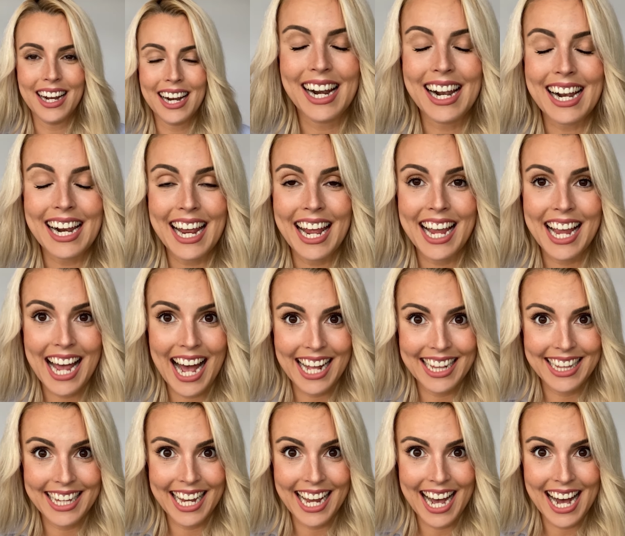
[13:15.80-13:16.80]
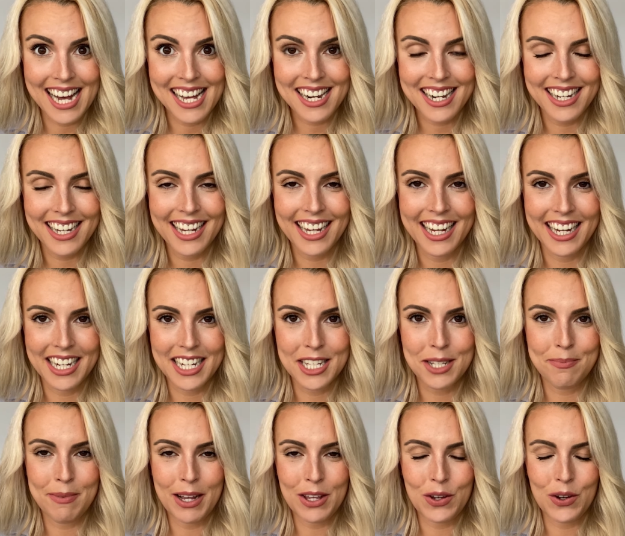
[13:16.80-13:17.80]
Regatear in
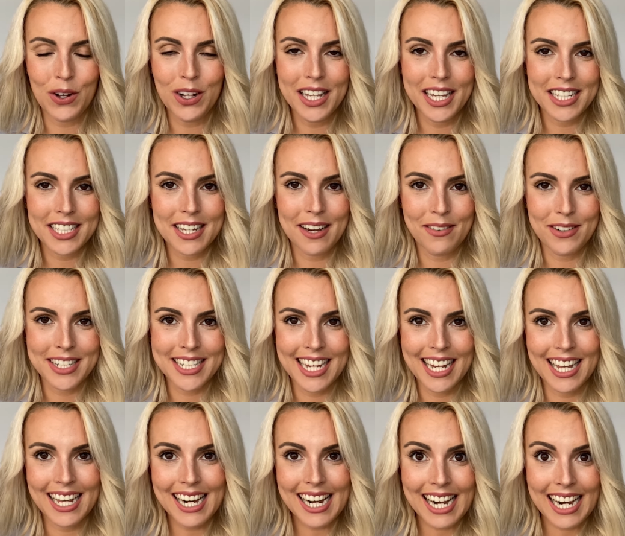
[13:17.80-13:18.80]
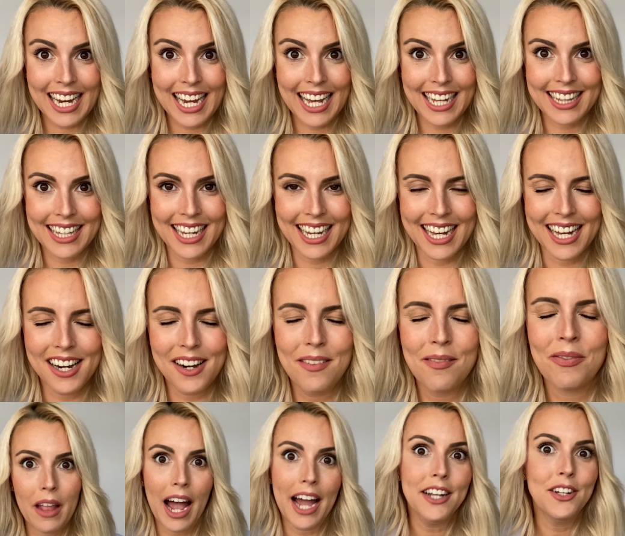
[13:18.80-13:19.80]
Espanol, that's how we say it, regatear.
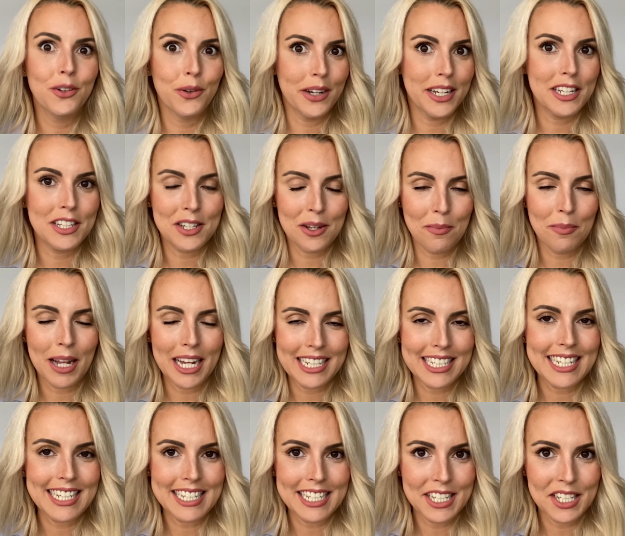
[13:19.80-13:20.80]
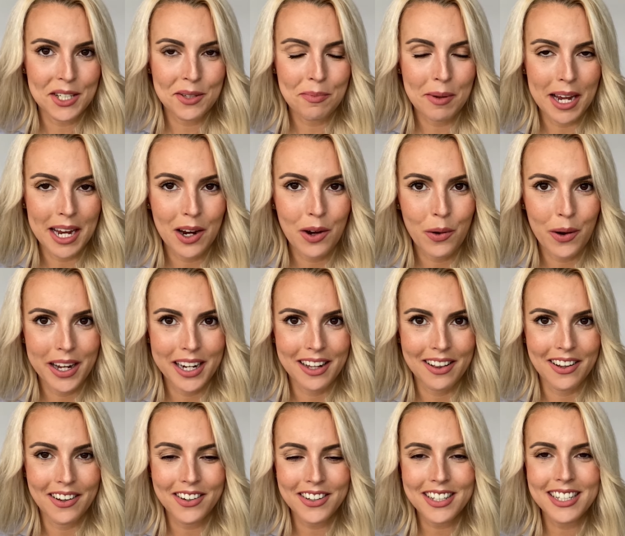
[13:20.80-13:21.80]
I do it in some places in Spain quite a
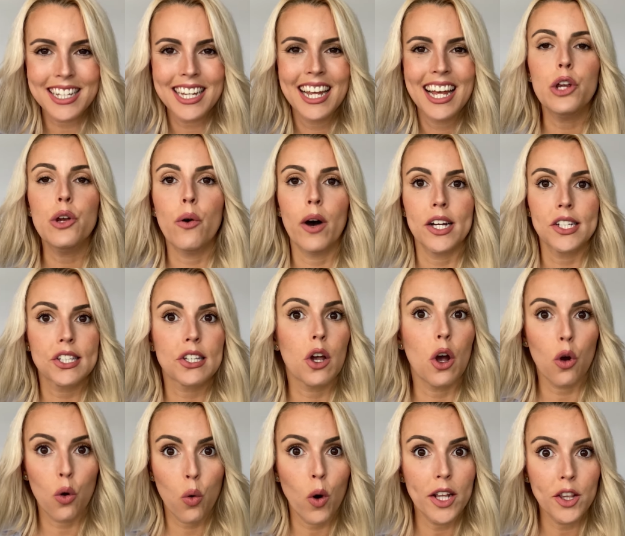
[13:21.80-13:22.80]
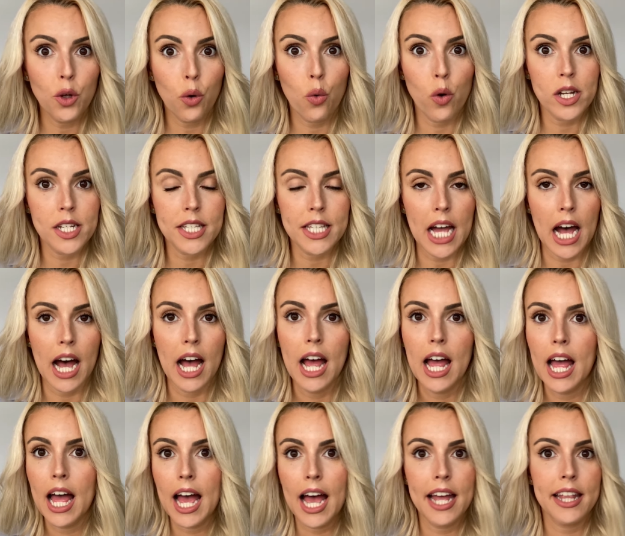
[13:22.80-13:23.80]
lot. You ask, ¿cuánto cuesta?
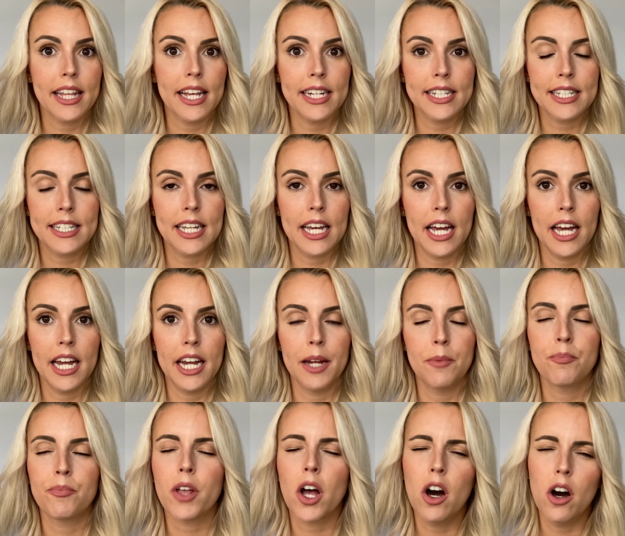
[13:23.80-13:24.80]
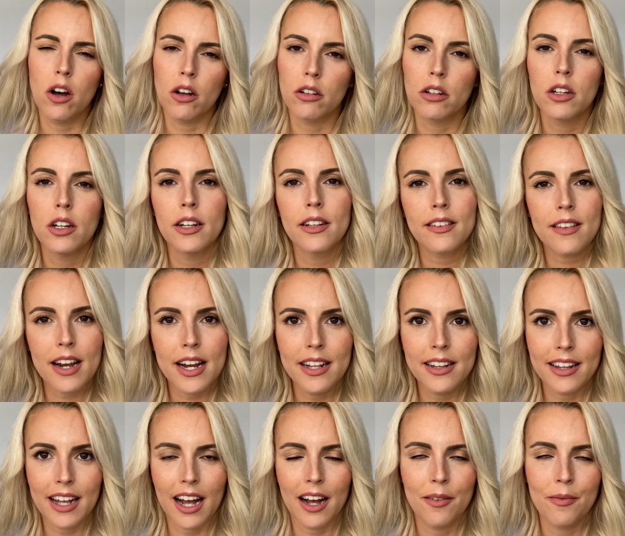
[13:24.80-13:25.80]
And they say, oh,
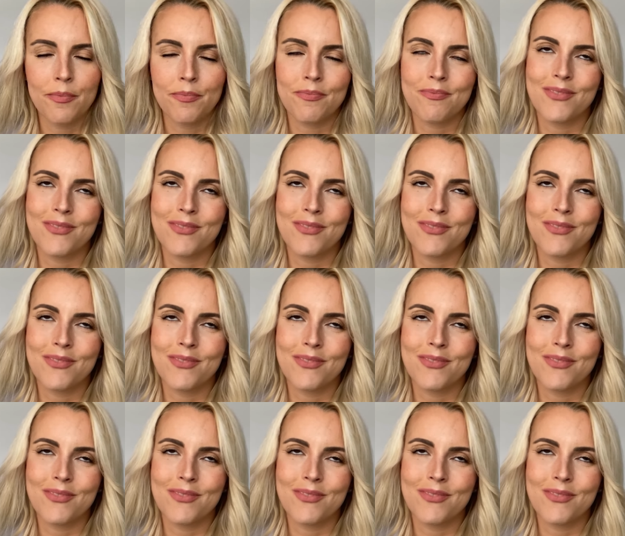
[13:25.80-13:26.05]
30.